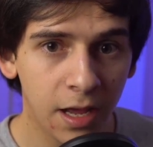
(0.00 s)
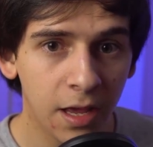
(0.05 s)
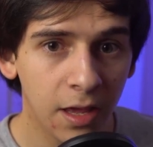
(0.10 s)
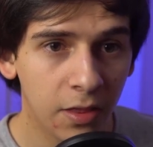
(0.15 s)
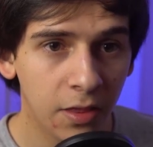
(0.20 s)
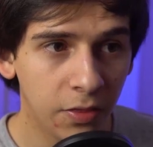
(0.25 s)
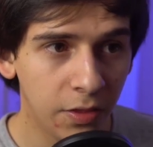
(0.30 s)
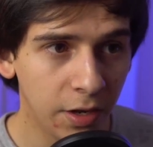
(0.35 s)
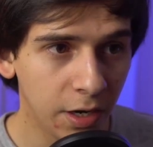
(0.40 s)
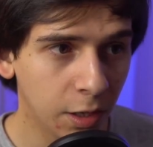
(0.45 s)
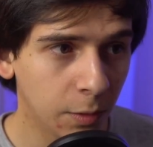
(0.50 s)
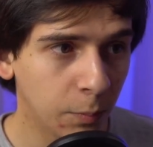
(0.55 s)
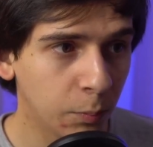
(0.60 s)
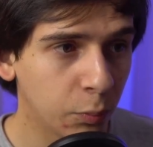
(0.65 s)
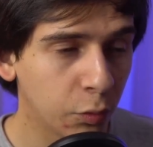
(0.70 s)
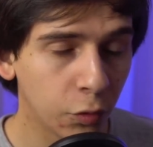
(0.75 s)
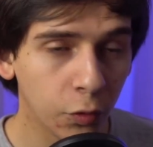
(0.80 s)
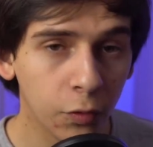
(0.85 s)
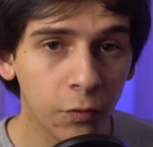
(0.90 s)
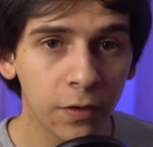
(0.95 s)
they are
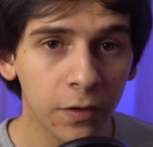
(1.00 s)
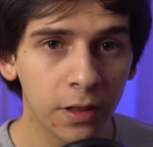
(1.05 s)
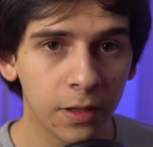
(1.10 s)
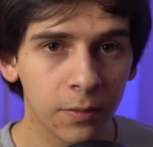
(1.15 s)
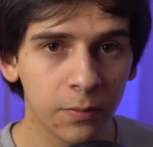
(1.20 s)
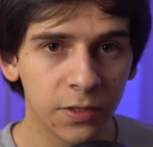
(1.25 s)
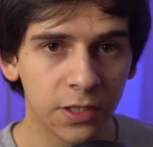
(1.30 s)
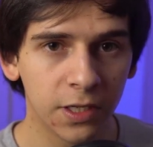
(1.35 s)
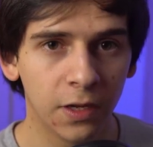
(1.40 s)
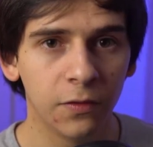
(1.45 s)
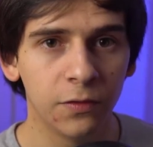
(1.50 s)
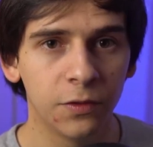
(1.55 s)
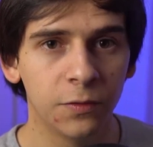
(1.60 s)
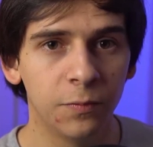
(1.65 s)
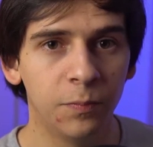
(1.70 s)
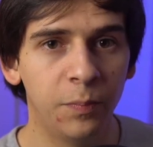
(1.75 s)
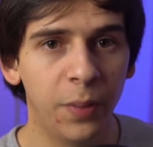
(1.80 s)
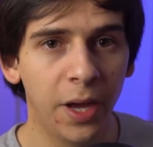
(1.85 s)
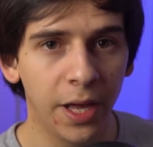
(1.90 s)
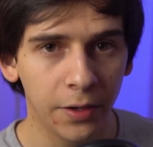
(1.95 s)
proving themselves
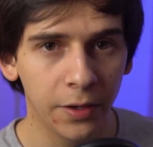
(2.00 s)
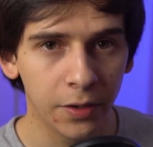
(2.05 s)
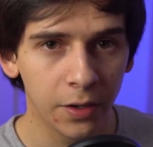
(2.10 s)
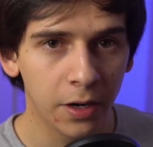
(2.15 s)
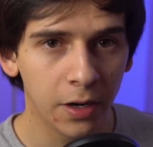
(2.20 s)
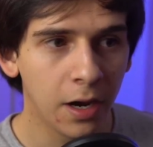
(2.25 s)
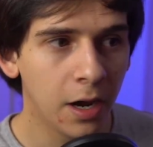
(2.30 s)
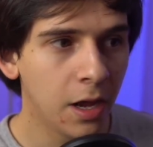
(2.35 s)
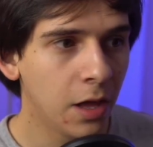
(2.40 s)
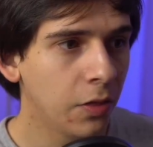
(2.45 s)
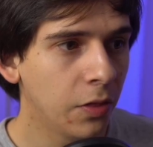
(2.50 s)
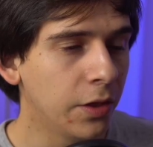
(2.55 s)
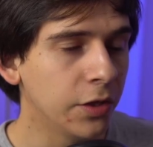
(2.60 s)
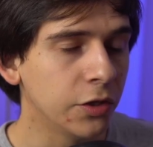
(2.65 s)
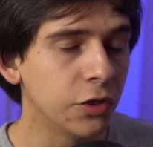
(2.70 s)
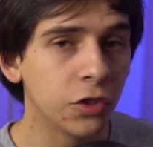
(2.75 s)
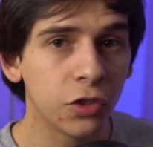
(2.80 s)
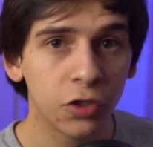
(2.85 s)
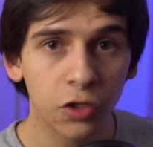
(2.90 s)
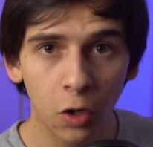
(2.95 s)
better than
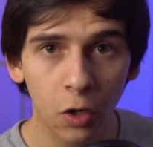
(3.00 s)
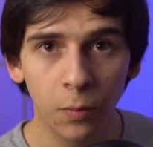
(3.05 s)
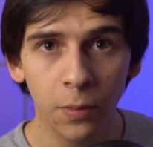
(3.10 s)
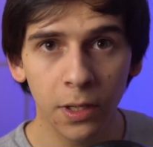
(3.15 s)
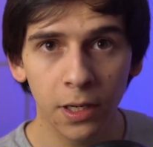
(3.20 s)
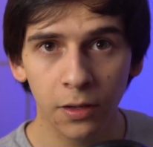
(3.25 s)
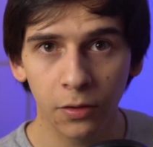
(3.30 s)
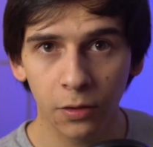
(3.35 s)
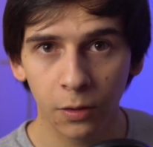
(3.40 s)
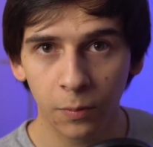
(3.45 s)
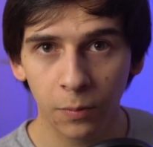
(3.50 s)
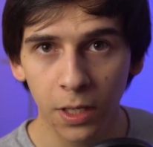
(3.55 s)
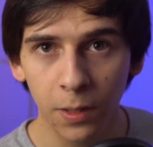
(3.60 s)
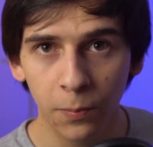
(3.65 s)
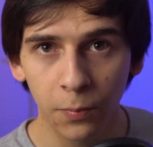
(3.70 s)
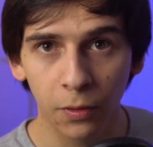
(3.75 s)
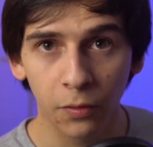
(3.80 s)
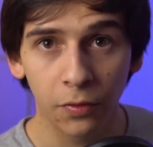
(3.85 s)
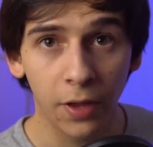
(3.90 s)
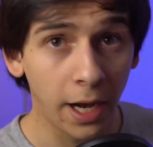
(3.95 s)
so many other
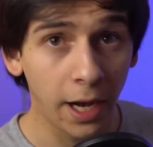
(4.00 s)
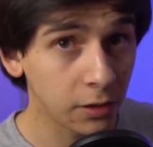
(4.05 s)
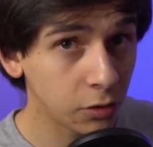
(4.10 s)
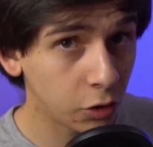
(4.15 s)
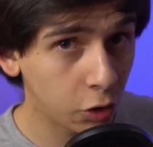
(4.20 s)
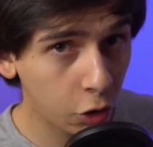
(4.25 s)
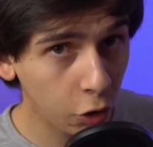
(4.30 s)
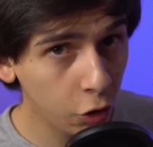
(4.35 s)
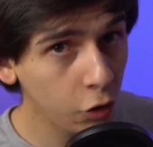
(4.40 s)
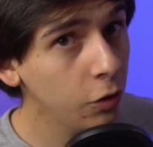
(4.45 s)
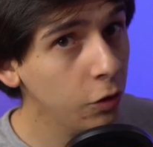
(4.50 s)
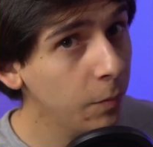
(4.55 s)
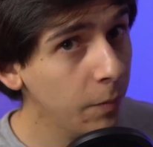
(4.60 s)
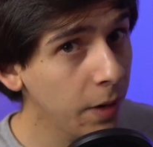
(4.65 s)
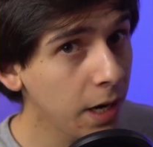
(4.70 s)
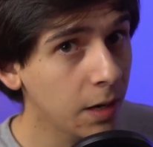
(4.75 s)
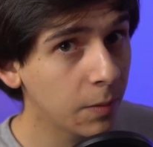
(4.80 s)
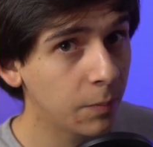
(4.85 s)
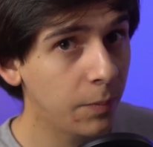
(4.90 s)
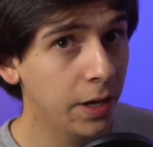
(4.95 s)
people that could
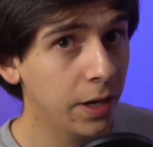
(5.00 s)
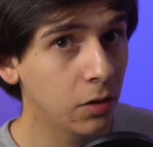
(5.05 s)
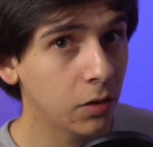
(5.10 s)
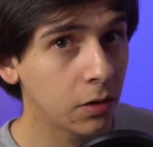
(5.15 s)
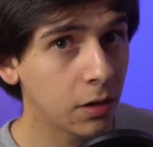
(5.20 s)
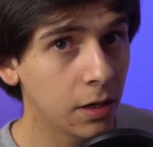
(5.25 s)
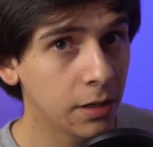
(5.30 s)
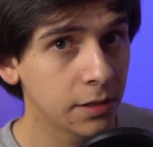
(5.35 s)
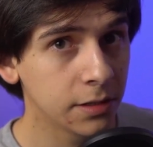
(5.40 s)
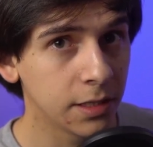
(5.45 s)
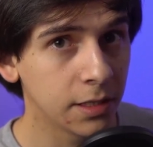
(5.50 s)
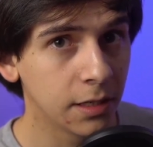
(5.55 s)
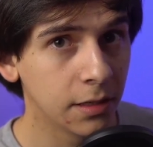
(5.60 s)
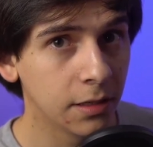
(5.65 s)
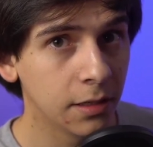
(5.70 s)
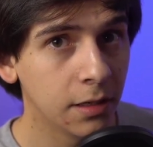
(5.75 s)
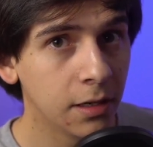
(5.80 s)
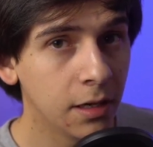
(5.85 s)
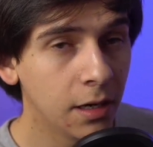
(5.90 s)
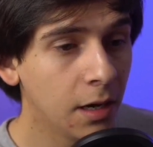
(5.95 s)
make better content,
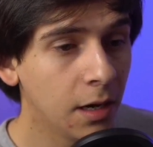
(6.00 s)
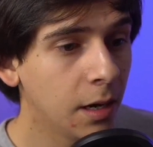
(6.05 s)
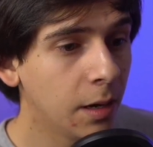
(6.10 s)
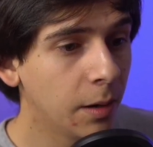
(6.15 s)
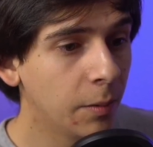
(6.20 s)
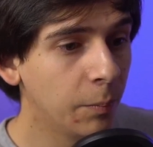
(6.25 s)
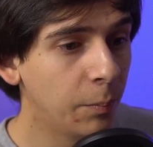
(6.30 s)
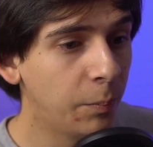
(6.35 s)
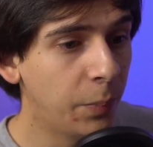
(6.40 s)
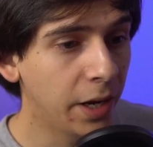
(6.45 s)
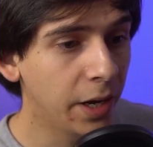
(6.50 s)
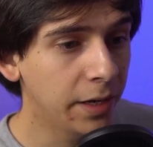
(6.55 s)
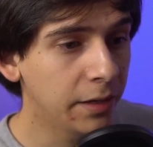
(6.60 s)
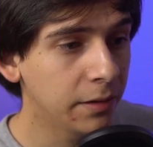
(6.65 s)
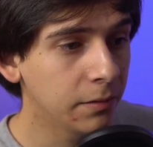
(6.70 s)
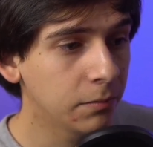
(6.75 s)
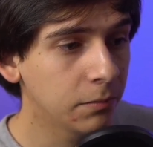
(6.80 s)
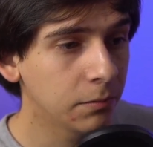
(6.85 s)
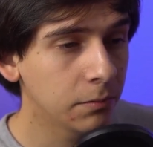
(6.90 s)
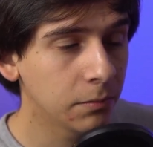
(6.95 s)
but
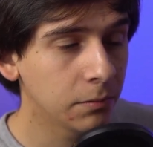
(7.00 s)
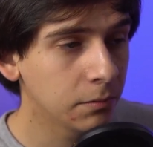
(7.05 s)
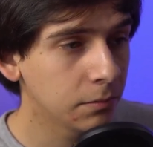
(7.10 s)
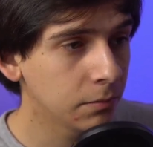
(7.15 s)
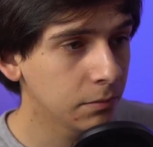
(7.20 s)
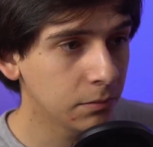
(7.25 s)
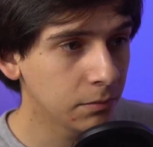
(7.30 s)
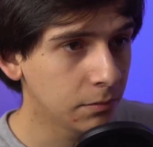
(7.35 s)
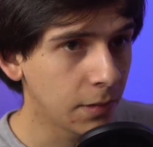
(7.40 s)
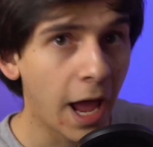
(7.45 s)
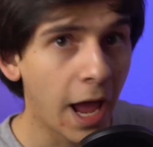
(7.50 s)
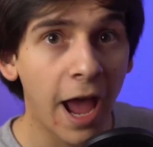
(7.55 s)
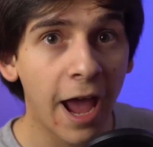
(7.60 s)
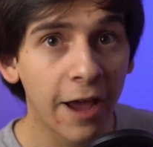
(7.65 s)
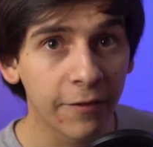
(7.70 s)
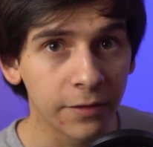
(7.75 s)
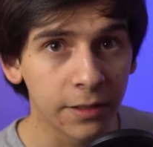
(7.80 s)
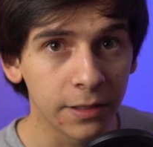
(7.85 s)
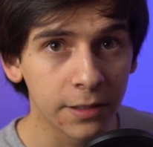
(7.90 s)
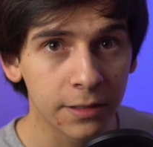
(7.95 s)

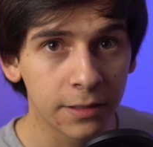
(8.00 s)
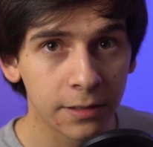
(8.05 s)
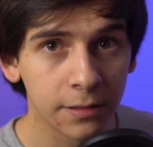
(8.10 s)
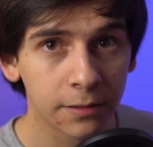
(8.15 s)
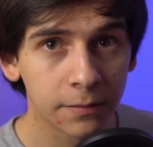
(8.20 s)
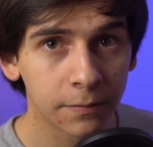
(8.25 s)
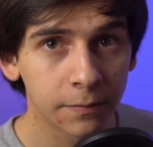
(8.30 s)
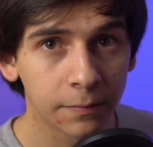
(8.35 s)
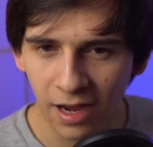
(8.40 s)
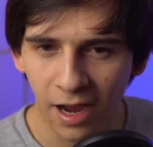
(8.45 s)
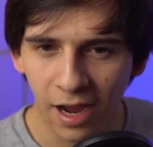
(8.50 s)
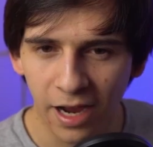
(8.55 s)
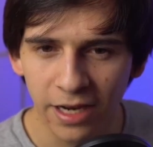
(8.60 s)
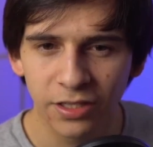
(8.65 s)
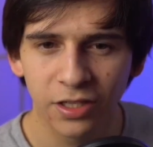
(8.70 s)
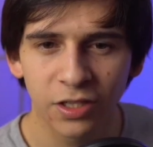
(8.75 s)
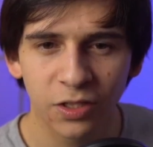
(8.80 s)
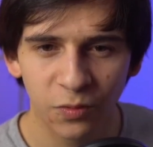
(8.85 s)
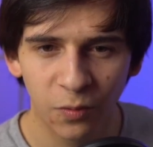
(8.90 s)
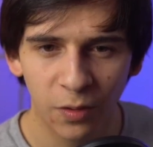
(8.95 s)
haven't. I
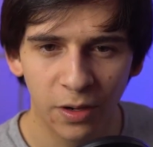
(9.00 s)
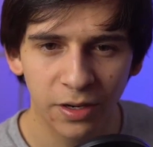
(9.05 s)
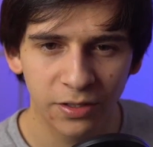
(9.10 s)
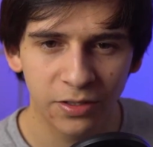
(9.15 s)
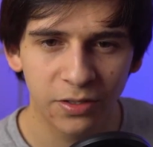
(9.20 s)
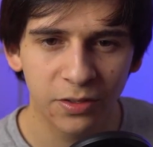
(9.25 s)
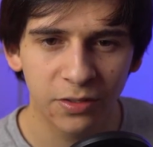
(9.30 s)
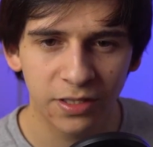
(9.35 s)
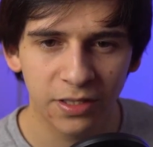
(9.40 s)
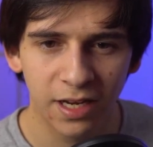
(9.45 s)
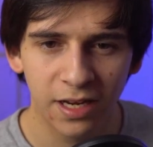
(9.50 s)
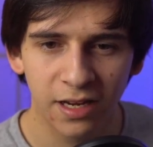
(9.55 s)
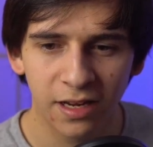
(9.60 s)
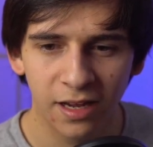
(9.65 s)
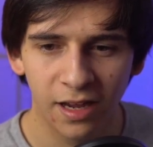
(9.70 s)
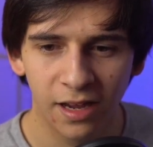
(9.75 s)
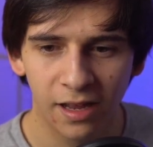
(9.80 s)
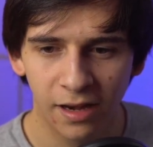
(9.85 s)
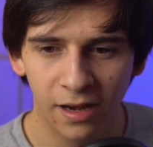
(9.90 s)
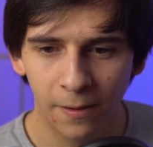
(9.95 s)
just want to say
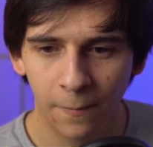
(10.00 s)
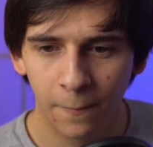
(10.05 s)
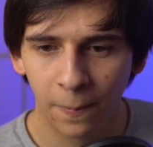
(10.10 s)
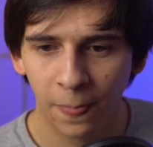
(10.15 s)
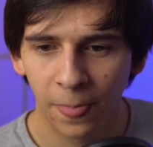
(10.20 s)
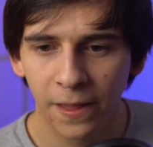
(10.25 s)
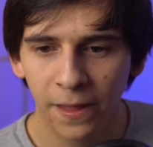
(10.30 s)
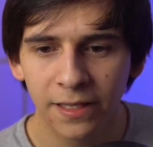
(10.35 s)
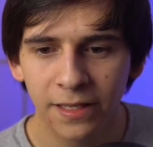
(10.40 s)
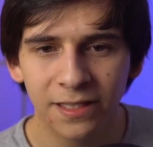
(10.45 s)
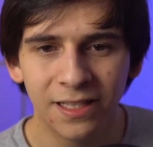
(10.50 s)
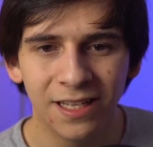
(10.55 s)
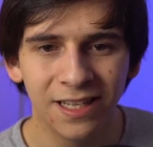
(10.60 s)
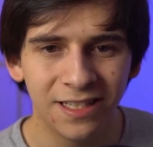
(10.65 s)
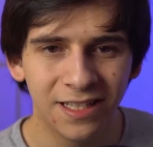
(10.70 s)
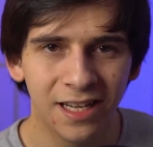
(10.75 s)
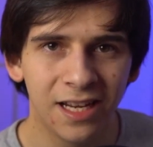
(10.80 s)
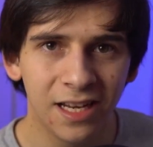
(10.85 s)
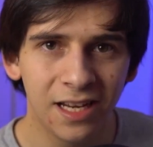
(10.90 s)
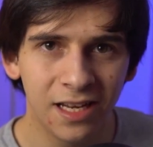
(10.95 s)
again,
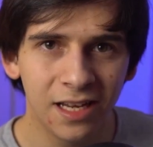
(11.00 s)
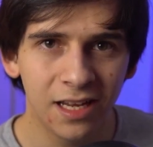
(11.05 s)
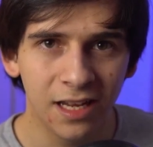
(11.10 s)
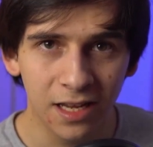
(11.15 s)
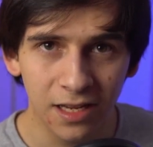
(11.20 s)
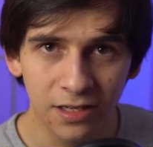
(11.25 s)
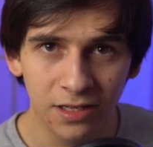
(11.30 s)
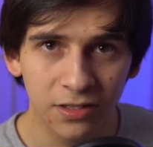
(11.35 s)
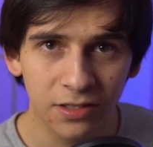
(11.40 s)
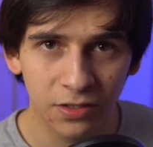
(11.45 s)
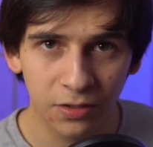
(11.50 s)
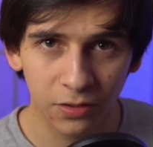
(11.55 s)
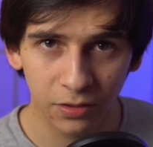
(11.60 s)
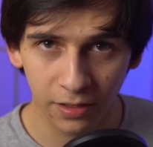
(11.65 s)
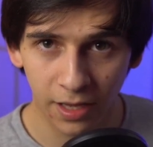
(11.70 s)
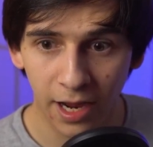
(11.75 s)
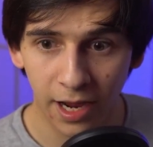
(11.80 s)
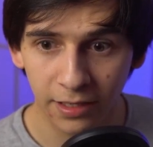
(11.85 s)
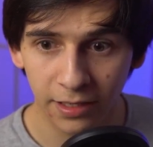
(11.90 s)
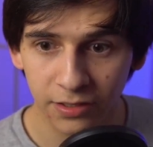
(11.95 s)
today is your
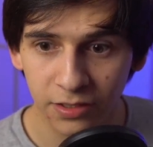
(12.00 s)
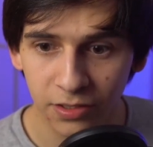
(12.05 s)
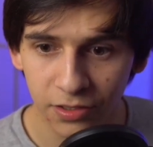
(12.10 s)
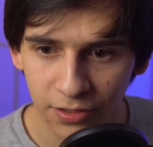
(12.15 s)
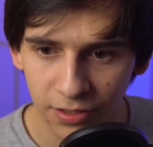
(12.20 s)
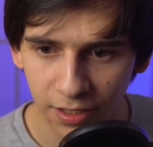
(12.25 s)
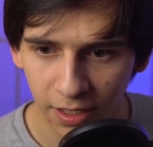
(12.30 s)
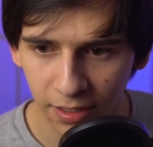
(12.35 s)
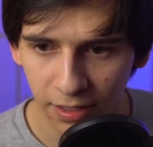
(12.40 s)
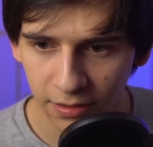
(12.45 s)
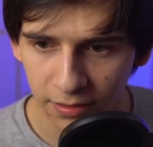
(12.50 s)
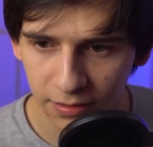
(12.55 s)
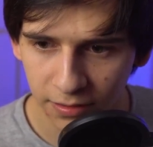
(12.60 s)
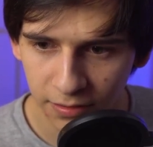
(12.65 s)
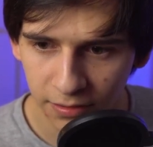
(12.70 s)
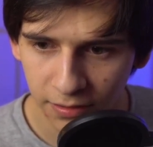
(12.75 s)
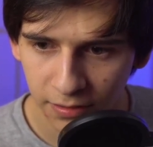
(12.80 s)
last chance.